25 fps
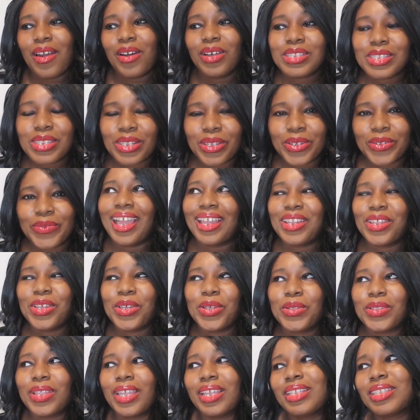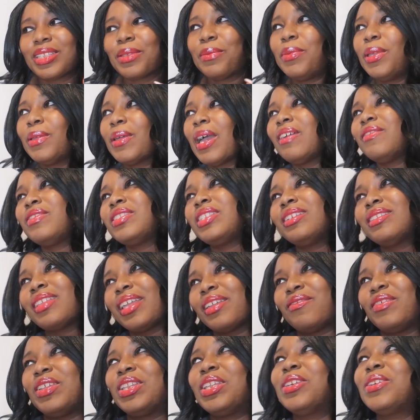Also, I know like some people, I've seen
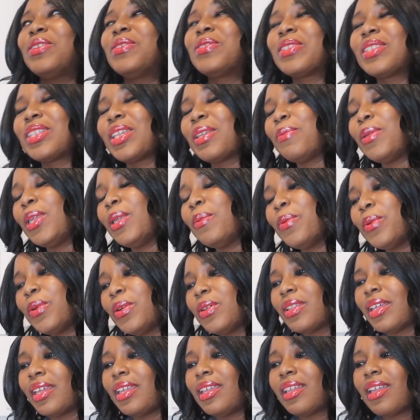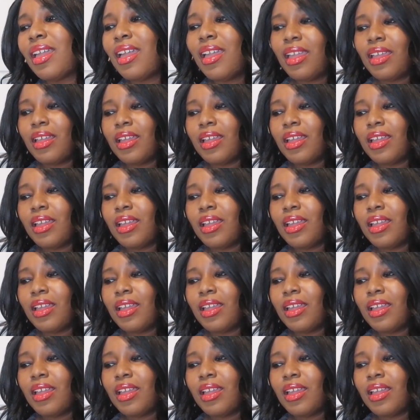like videos and like people like,